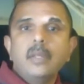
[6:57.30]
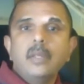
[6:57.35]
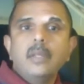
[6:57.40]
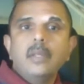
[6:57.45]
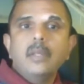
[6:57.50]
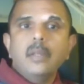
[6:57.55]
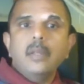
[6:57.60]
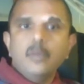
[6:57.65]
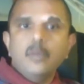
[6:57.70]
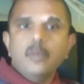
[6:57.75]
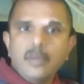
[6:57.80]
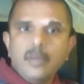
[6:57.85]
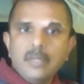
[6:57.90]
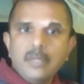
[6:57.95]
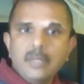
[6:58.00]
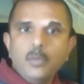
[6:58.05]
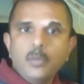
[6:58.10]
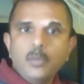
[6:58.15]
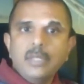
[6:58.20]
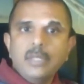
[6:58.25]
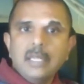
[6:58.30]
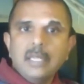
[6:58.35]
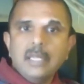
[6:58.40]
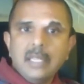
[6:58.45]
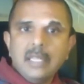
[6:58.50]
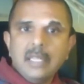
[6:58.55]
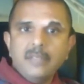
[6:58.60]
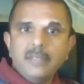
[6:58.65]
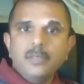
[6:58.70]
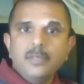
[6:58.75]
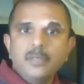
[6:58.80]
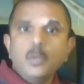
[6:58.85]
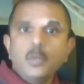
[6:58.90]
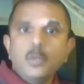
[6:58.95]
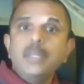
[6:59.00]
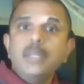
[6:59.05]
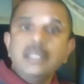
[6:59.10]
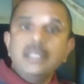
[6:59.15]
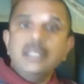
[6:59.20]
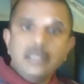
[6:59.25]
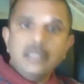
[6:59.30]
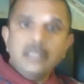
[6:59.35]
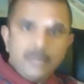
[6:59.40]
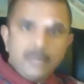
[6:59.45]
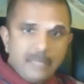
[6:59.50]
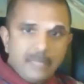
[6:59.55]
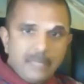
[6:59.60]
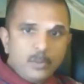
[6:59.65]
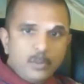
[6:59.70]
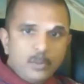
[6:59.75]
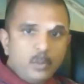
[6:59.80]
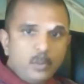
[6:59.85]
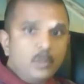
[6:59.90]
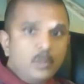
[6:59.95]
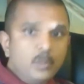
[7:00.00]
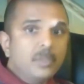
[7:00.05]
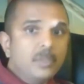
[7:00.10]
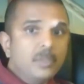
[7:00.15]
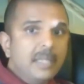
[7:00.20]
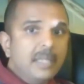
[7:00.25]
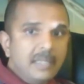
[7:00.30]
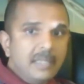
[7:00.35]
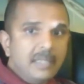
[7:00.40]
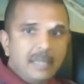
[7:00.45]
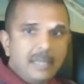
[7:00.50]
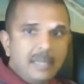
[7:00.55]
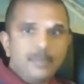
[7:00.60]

Ravana would not have so easily been able to kidnap